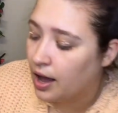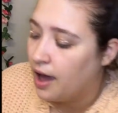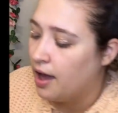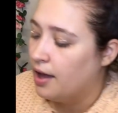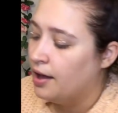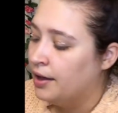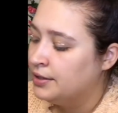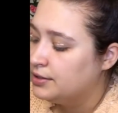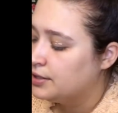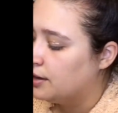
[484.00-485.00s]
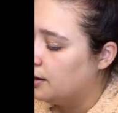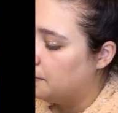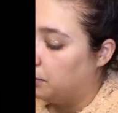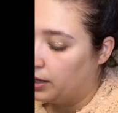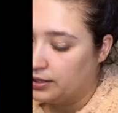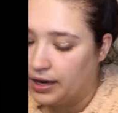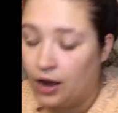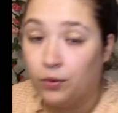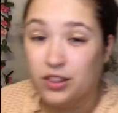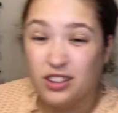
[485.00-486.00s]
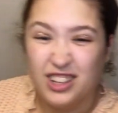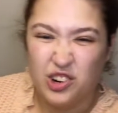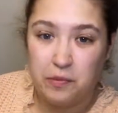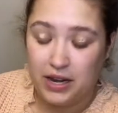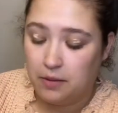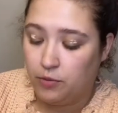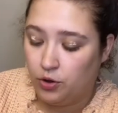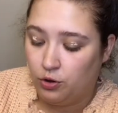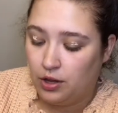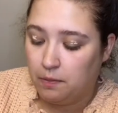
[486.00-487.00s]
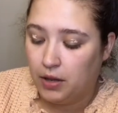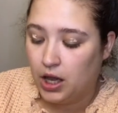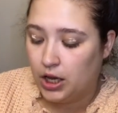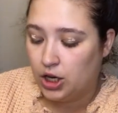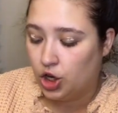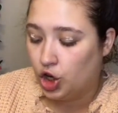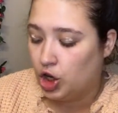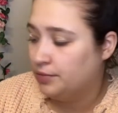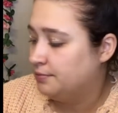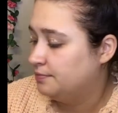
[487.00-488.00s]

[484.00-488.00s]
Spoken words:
And blend it out with a little mini beauty blender.